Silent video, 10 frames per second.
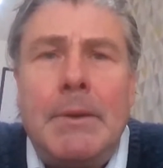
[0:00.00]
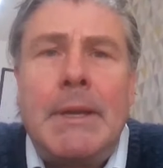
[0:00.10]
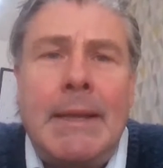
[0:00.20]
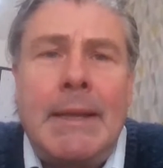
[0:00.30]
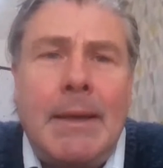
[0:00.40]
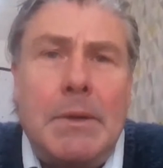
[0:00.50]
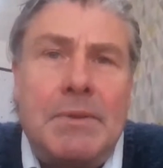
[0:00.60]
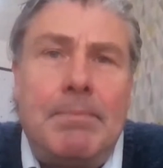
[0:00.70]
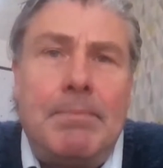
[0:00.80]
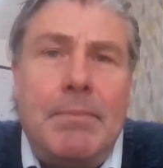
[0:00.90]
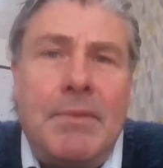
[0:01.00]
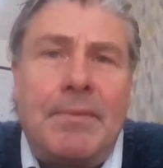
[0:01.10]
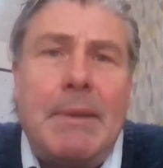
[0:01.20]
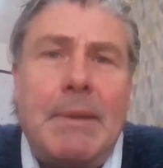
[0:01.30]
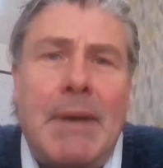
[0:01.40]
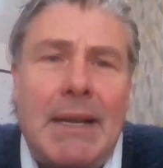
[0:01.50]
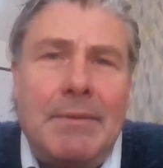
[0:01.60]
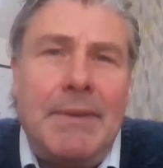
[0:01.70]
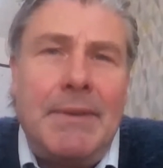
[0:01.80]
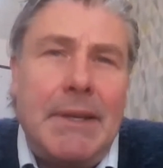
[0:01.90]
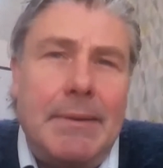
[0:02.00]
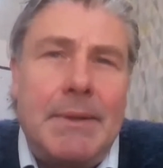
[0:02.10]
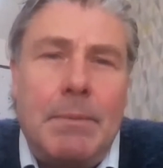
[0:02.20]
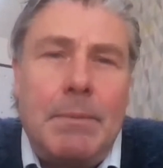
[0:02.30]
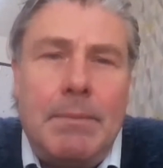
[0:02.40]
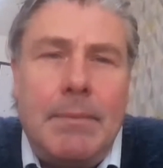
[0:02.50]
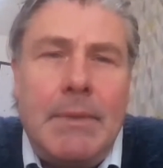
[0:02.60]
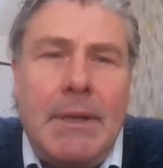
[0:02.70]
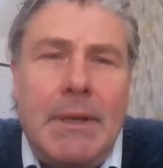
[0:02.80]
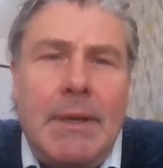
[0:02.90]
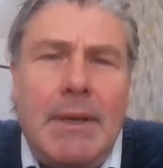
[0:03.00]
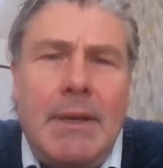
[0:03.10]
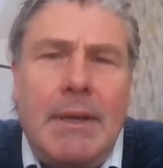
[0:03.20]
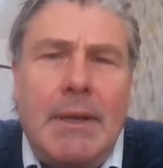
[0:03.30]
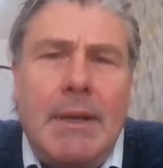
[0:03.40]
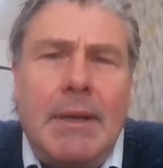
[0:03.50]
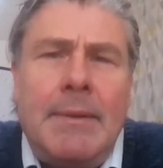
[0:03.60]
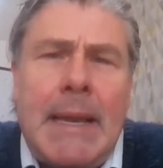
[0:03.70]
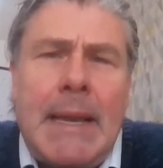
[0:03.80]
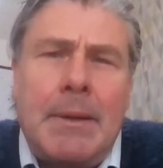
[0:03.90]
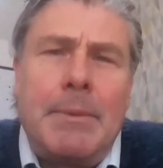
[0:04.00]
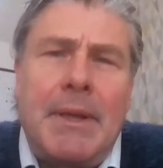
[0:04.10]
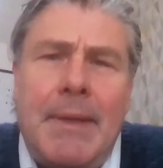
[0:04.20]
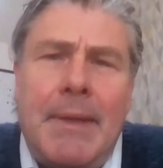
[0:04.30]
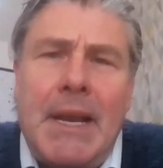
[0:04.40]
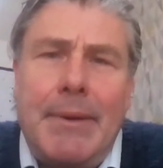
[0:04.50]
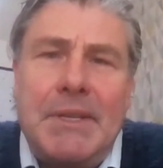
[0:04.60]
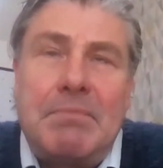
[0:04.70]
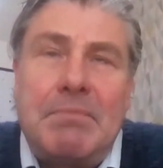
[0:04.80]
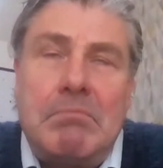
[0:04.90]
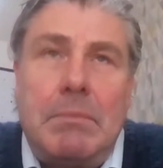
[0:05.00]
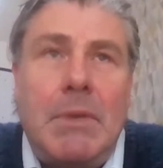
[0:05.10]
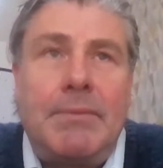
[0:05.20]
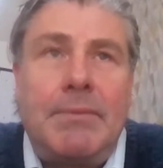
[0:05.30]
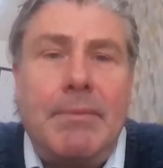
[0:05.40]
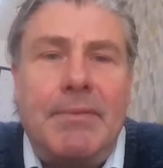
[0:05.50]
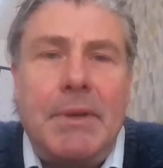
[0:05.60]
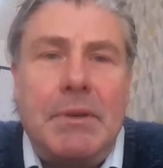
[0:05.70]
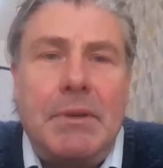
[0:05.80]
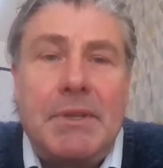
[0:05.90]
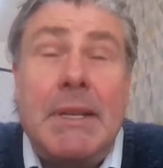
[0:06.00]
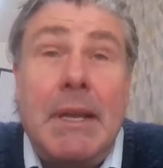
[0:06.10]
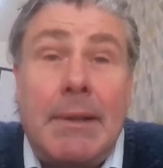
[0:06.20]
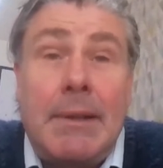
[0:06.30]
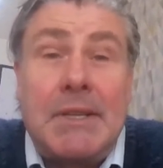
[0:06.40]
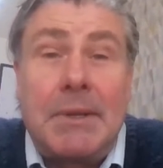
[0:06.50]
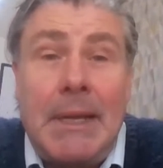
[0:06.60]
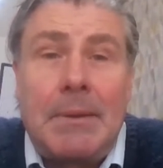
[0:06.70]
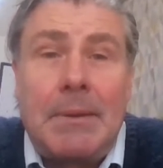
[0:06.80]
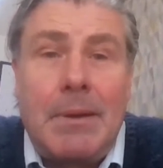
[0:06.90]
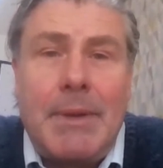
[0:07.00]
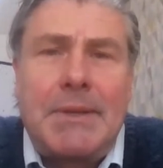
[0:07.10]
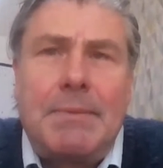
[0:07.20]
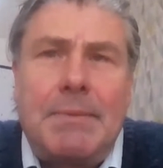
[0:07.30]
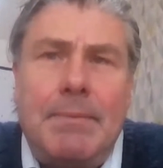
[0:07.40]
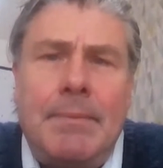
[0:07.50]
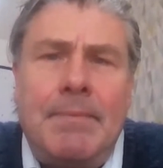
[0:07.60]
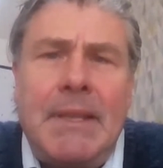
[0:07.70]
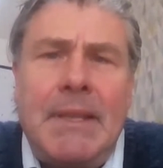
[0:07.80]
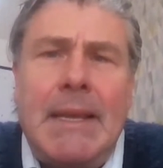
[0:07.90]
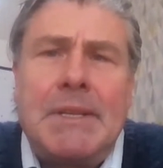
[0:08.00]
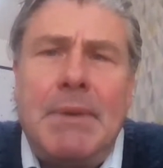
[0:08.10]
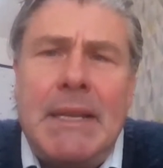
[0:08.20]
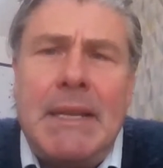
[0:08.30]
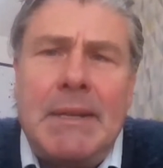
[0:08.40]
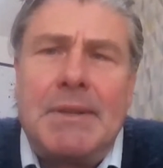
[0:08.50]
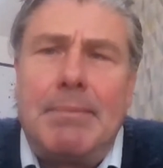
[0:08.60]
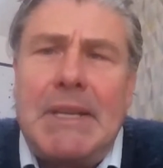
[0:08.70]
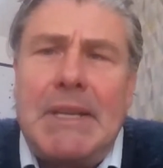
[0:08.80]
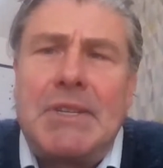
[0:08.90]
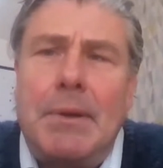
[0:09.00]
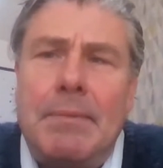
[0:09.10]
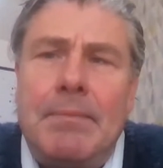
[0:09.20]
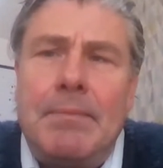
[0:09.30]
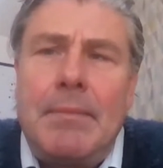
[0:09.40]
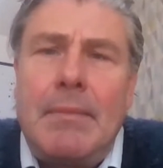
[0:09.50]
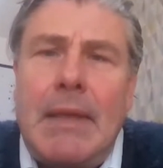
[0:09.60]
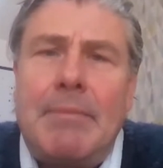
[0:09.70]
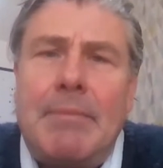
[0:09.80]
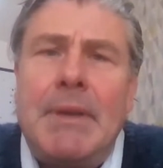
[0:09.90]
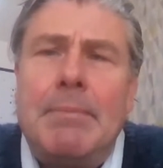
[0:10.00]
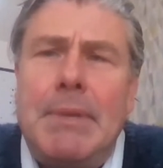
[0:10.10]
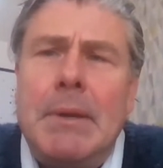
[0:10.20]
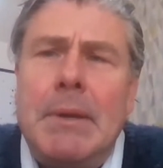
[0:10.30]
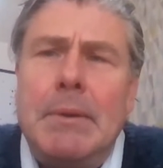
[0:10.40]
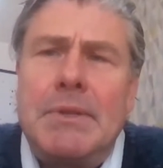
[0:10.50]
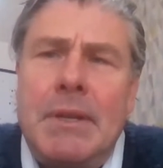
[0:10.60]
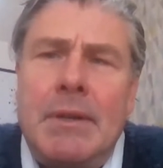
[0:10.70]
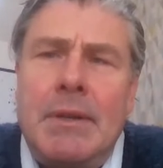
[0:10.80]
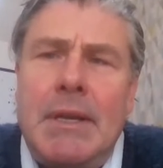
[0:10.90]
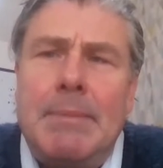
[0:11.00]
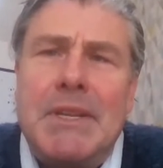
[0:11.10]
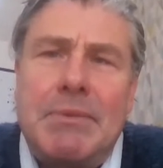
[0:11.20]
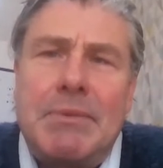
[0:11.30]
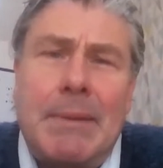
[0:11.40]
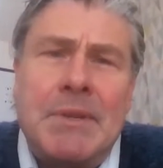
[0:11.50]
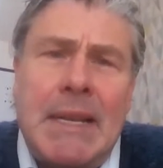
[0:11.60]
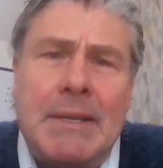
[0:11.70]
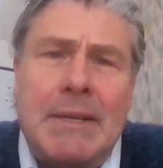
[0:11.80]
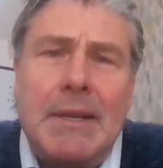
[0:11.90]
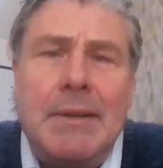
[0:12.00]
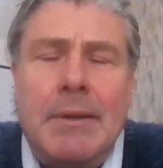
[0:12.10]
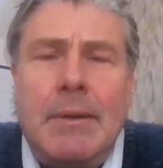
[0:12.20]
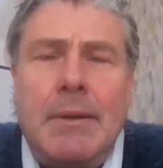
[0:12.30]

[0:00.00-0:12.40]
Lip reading: In looking at those free market views, the economic theories, often referred to as neoclassical economics, that these opinions are based on have been abused and misrepresented.